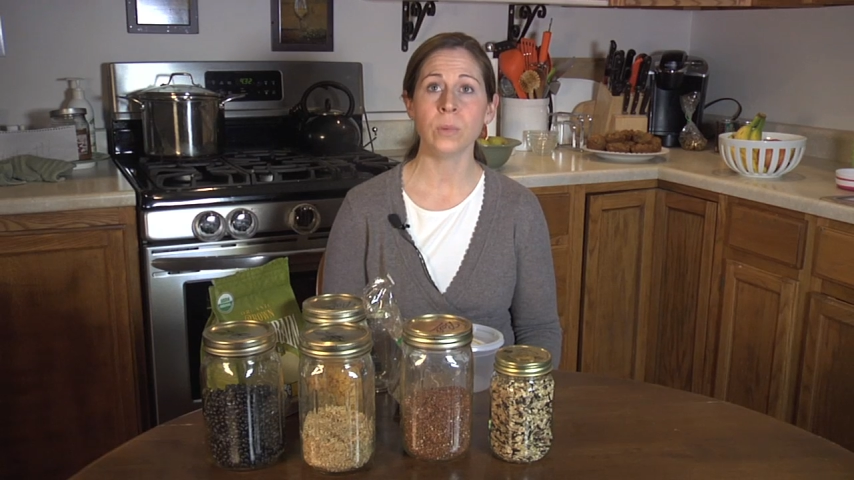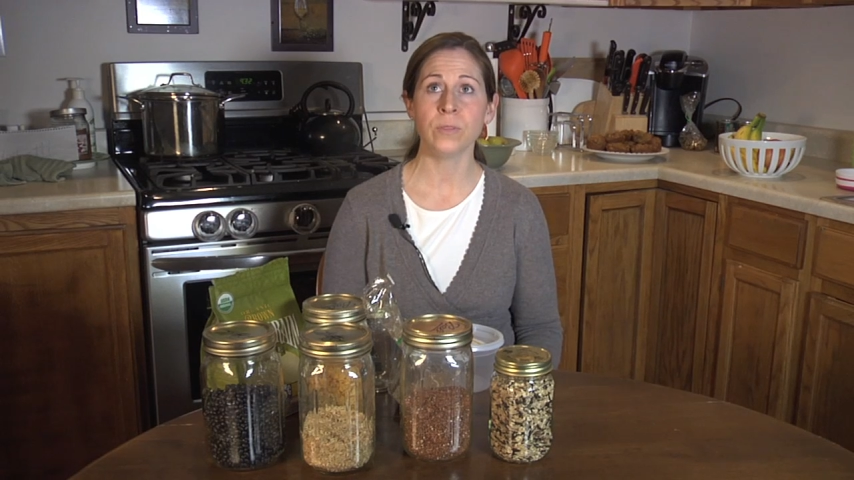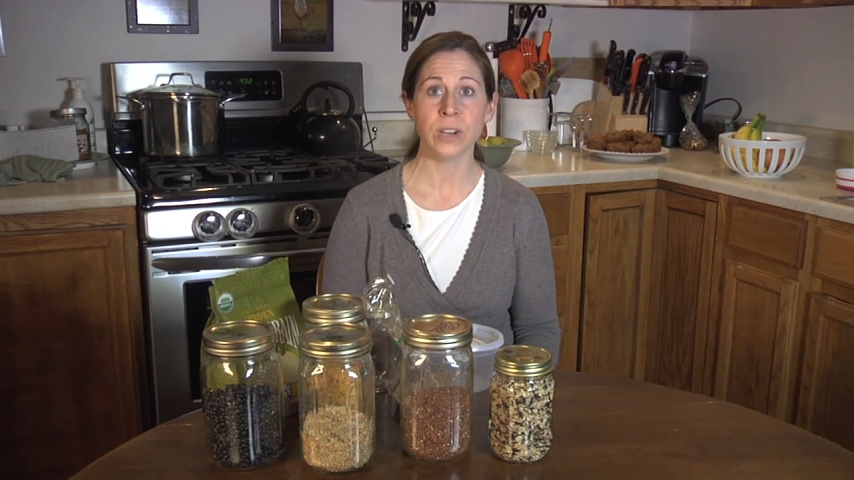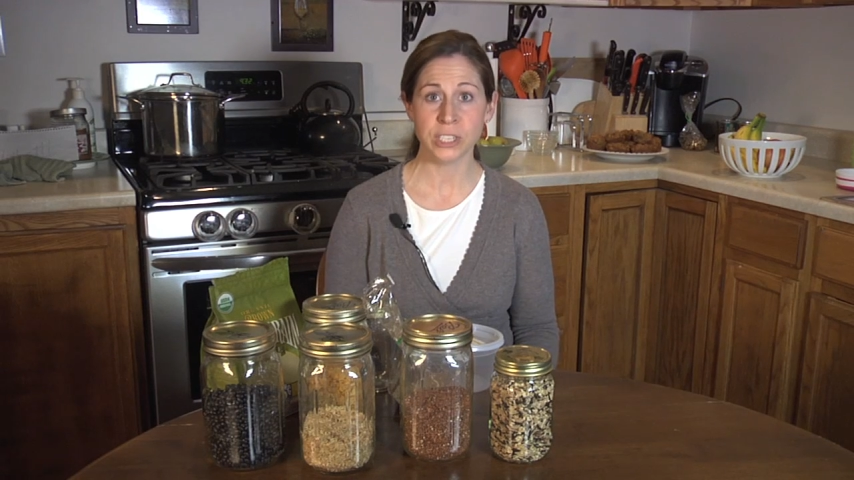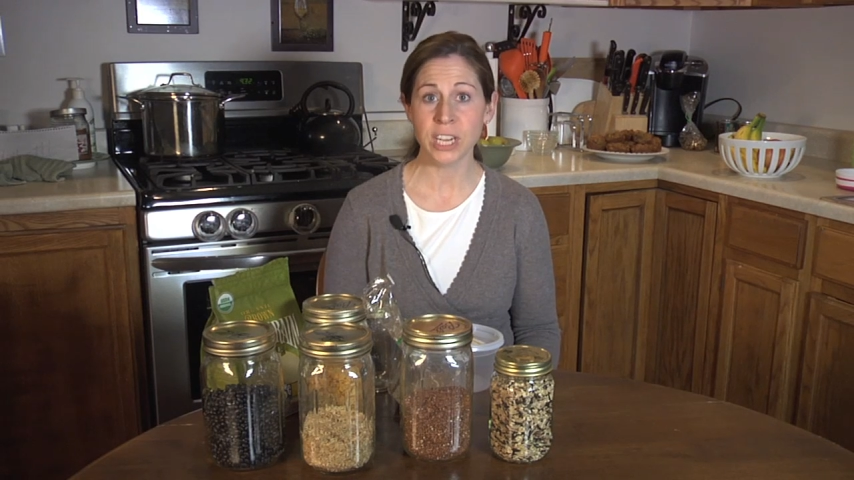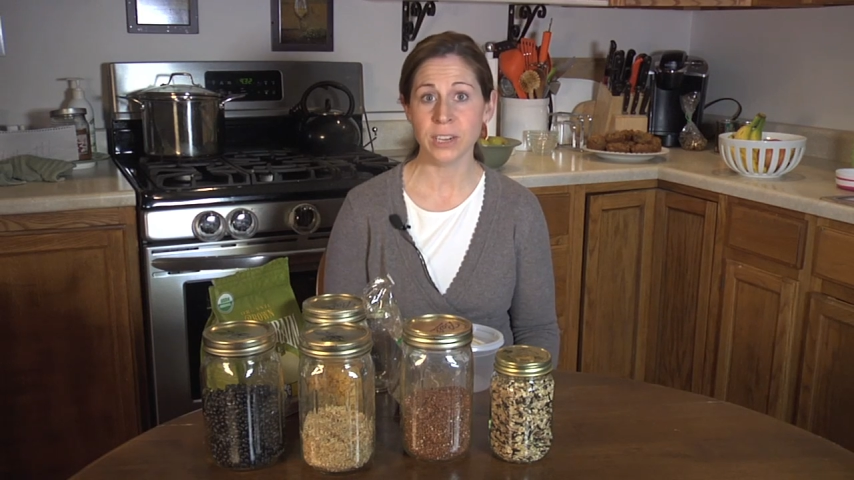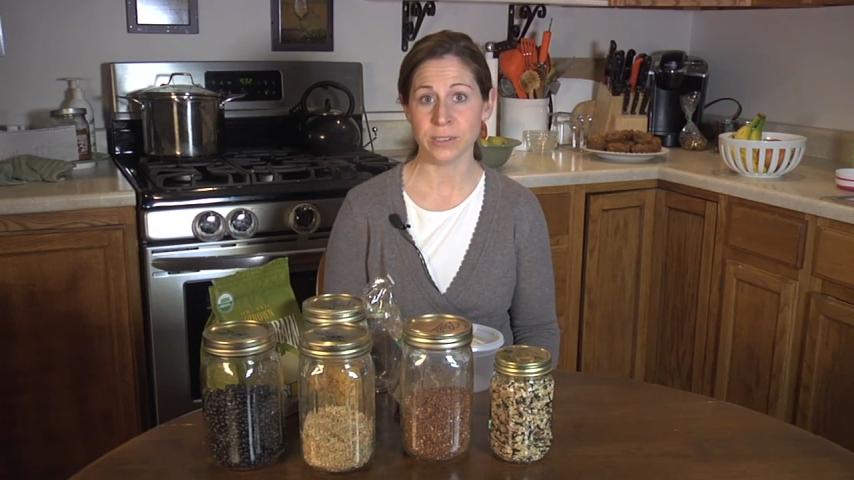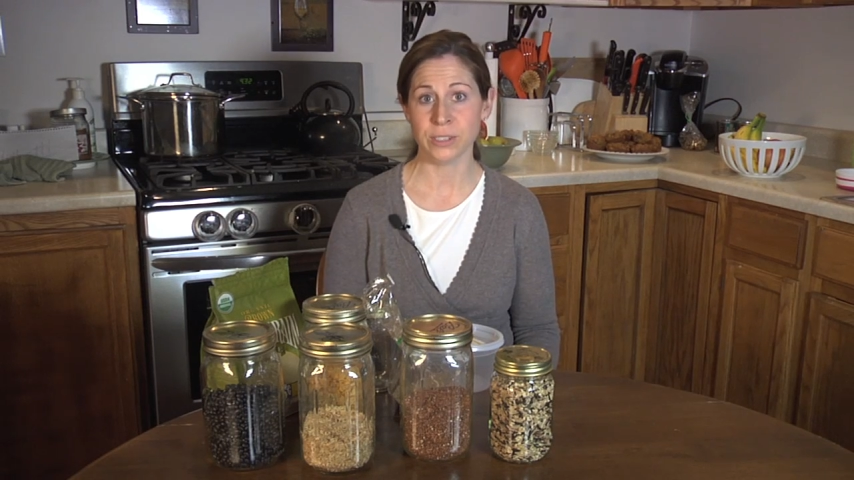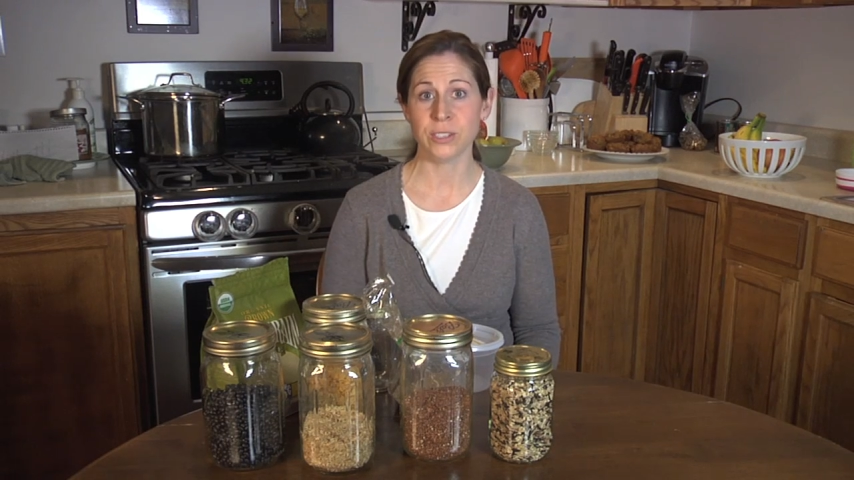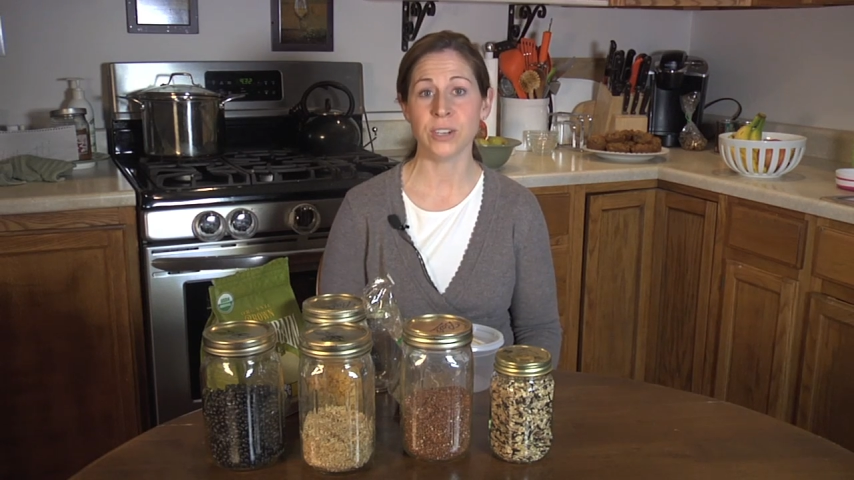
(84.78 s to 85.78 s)
Fresh
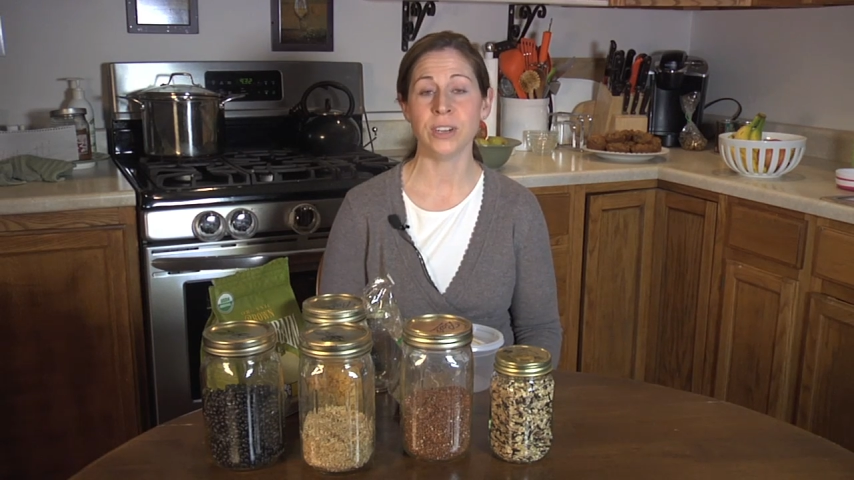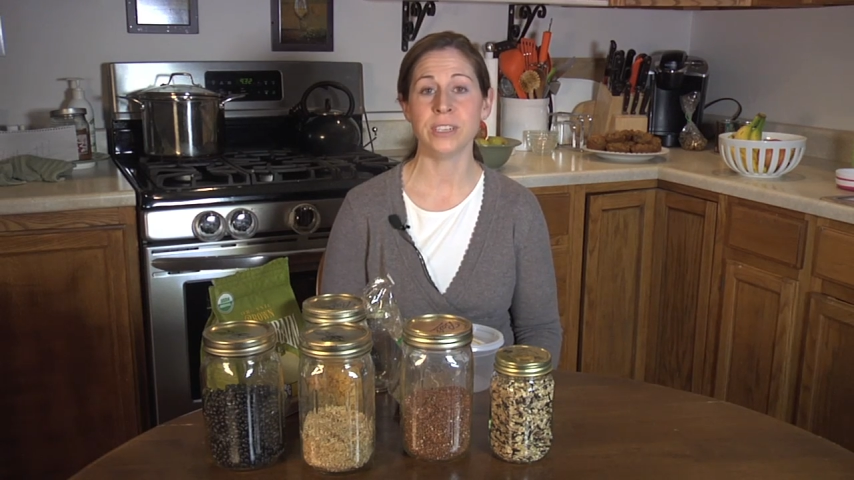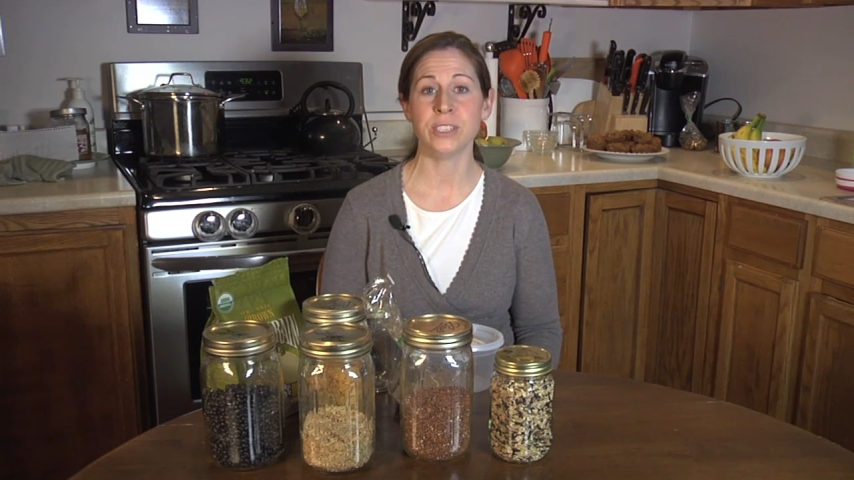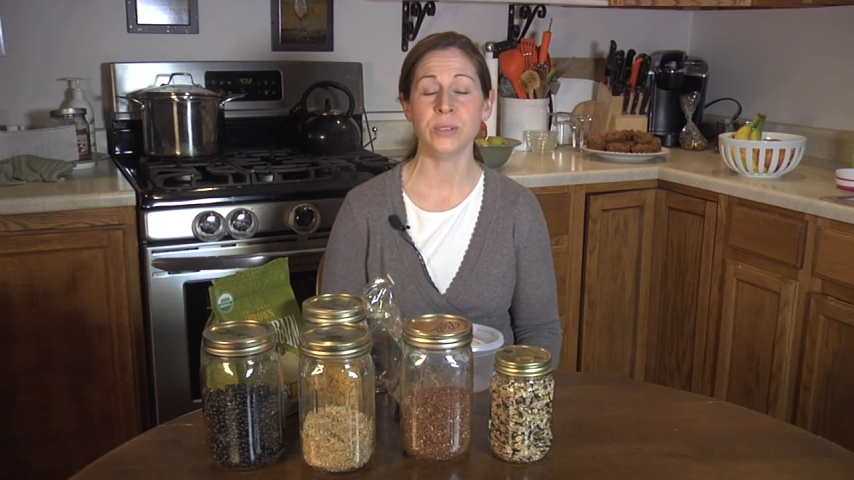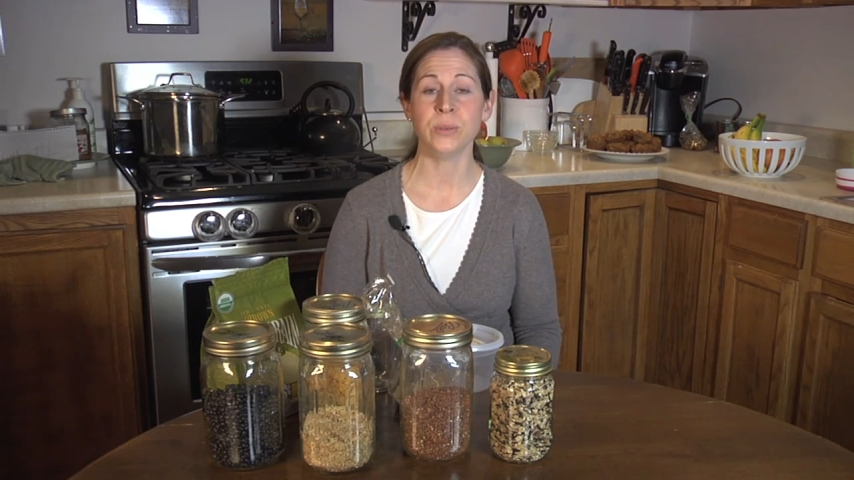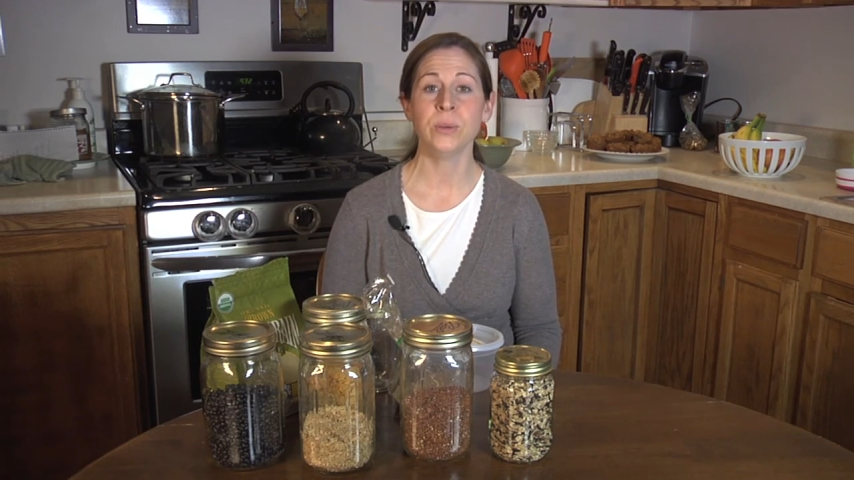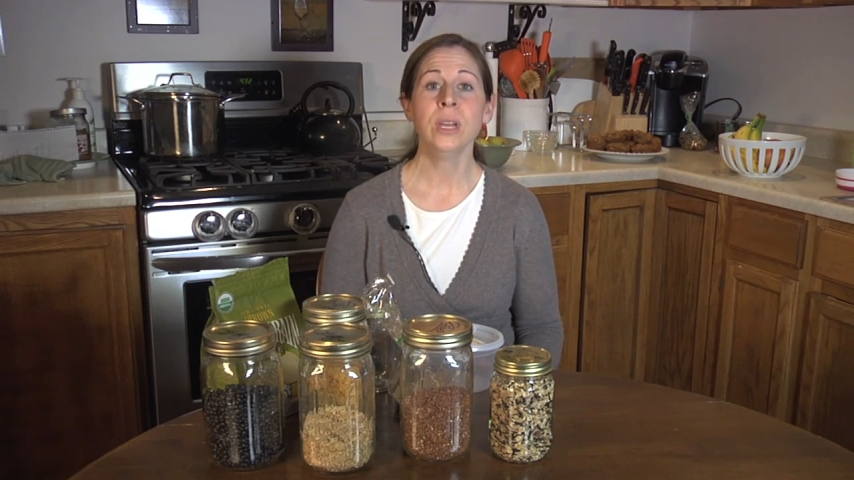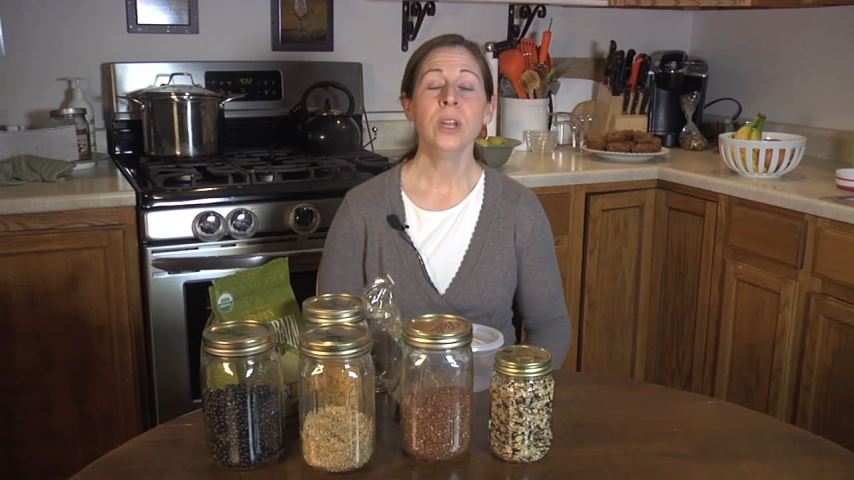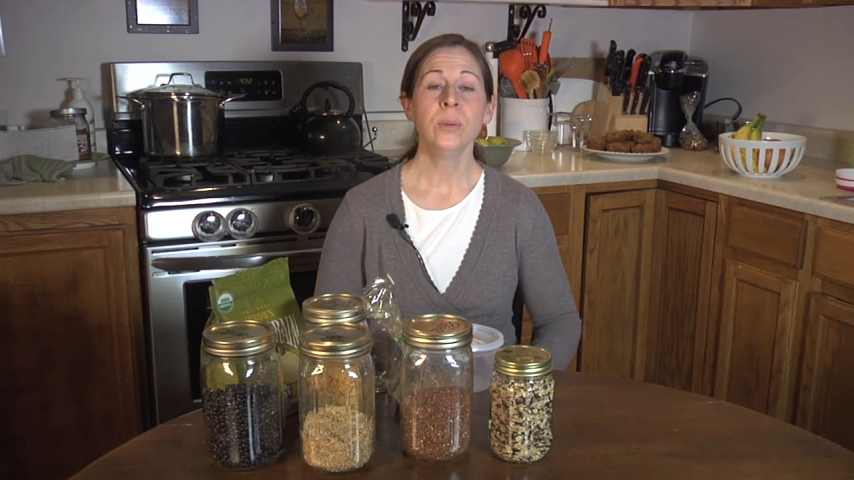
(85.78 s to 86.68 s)
Acres started to